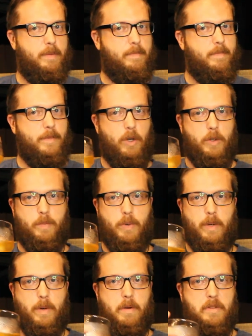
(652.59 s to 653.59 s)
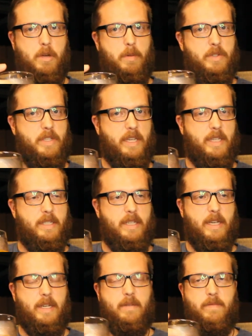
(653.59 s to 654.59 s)
bourbon goes pretty well with almost
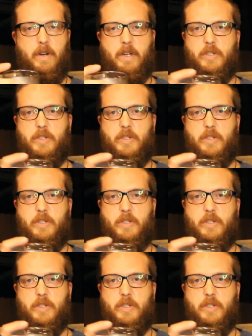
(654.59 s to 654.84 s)
any stick.